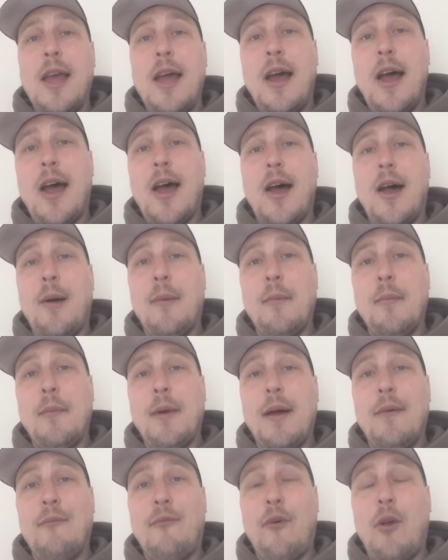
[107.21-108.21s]

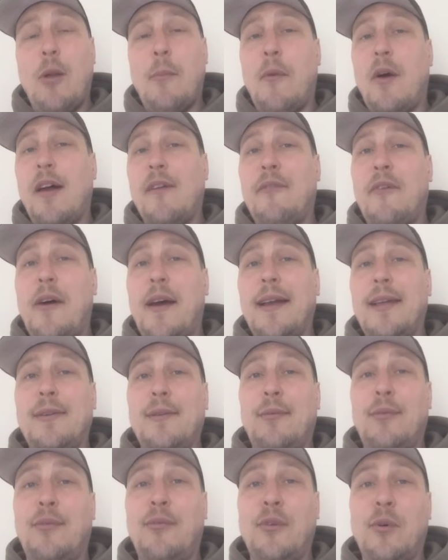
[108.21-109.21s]
And follow my advice:
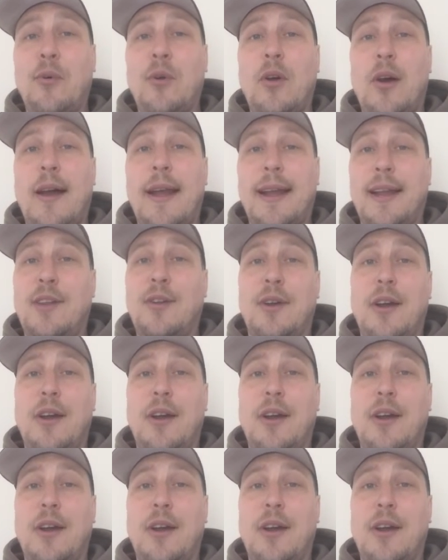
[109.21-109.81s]
if you feel like